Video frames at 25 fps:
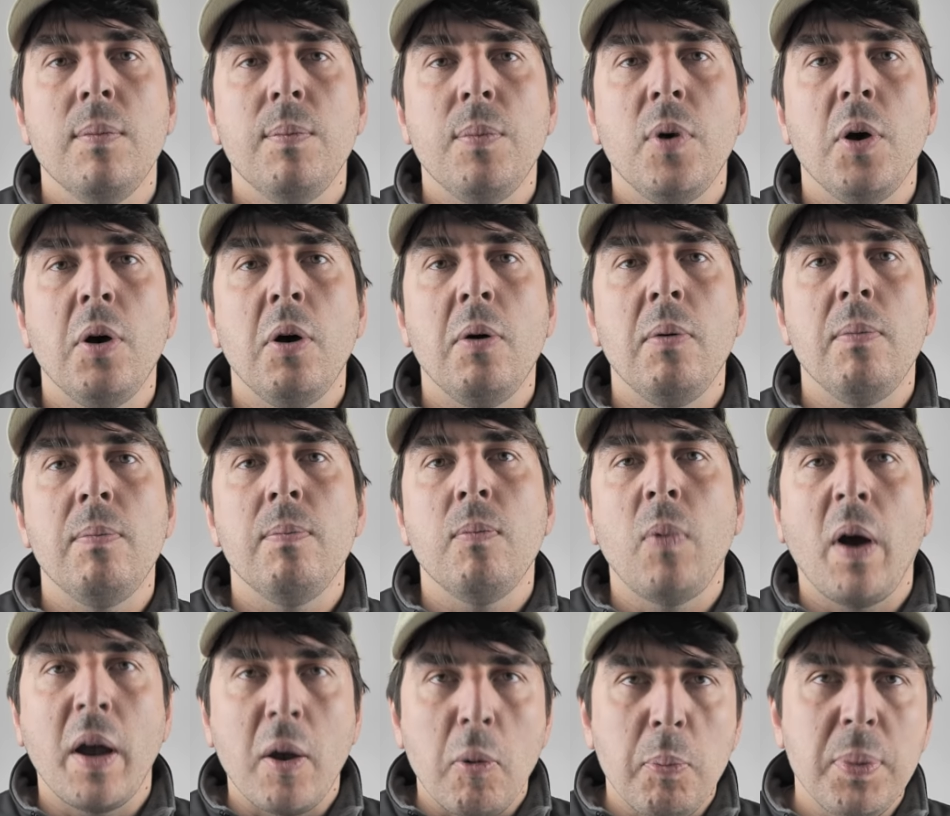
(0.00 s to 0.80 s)
But
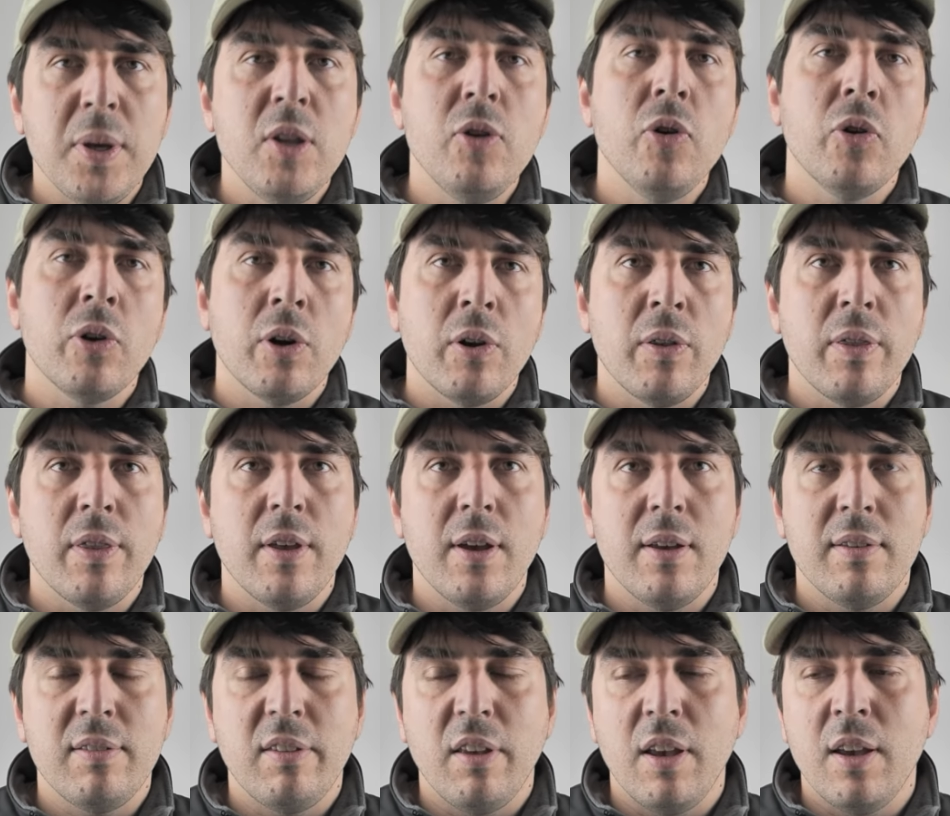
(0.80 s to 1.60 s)
my opinion on
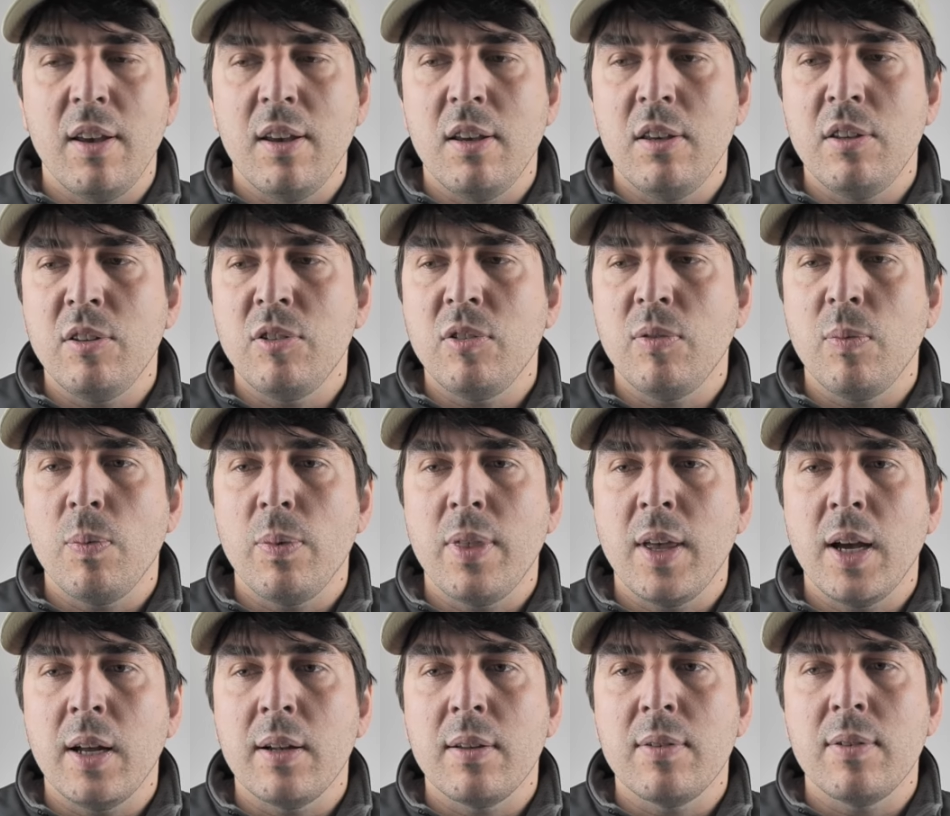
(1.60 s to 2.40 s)
this is
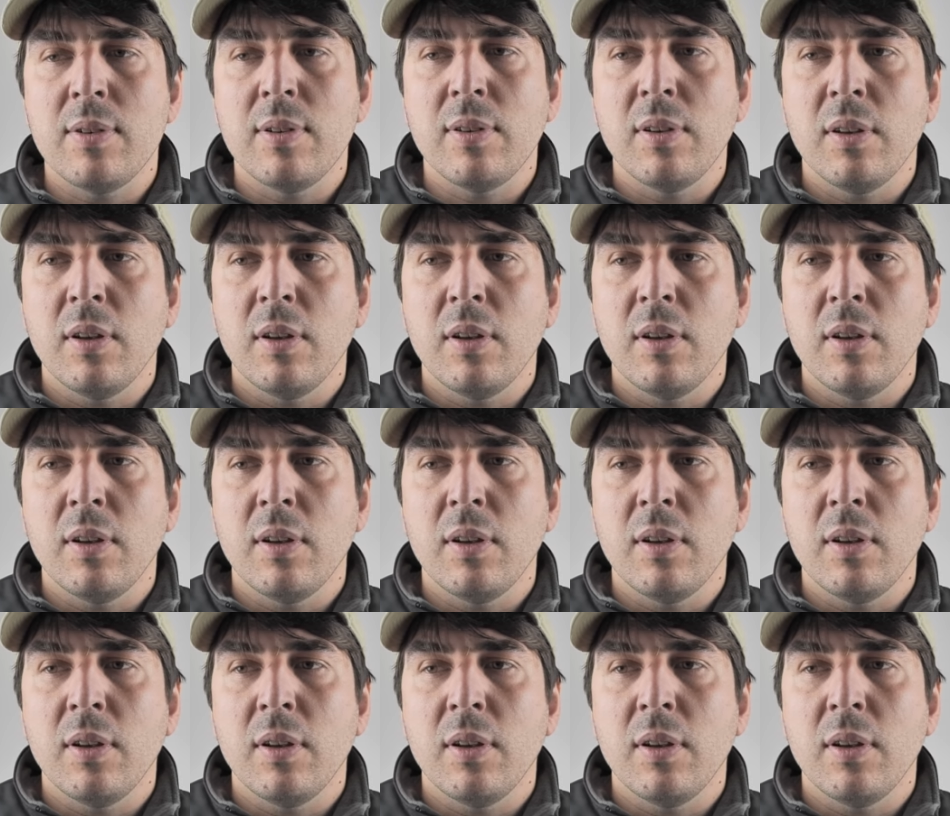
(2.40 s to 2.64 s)
that